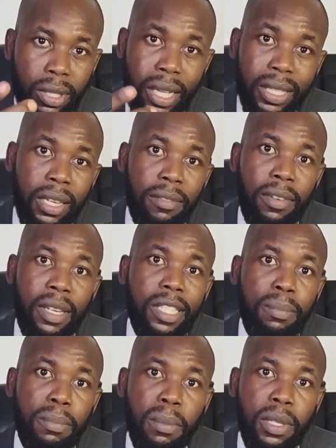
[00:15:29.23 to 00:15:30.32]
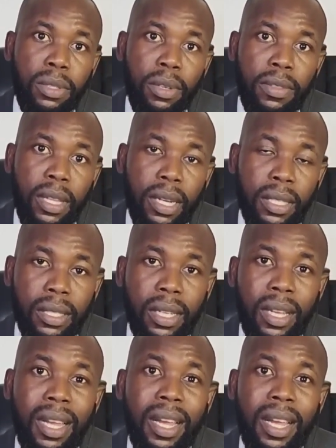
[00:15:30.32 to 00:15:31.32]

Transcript: that advance payment of tax,